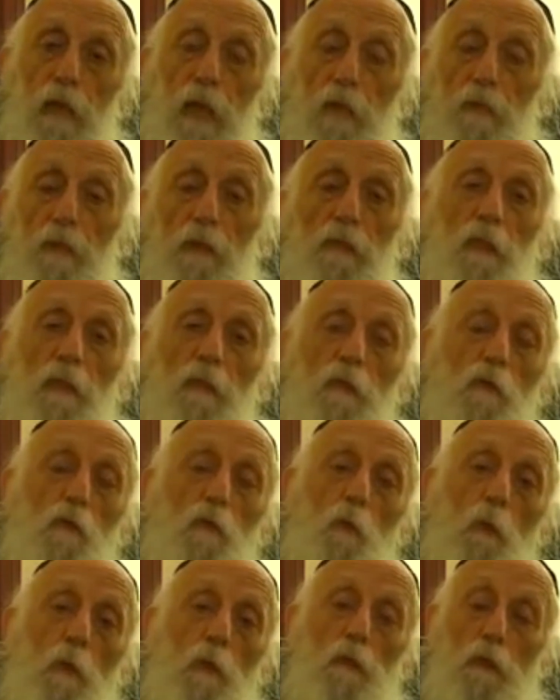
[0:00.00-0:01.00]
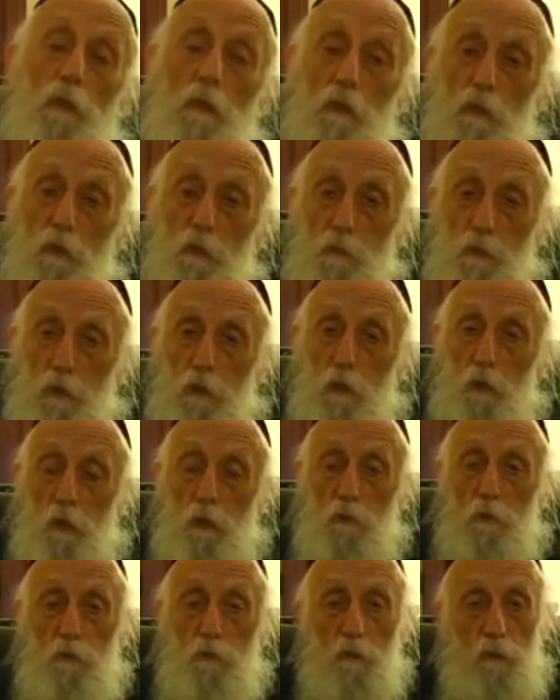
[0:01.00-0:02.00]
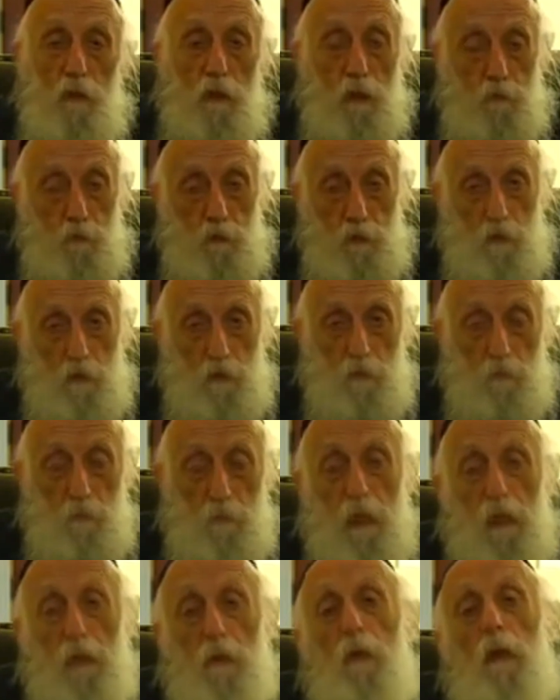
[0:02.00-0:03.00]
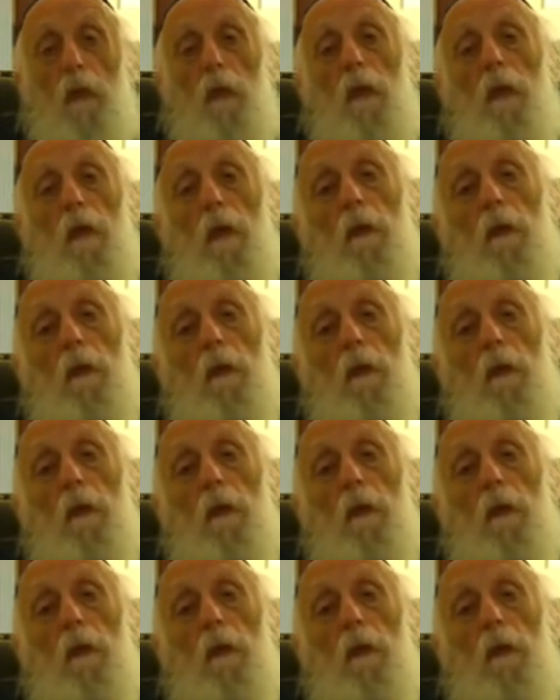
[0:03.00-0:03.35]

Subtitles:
I think that there's a way to discipline children without putting them down.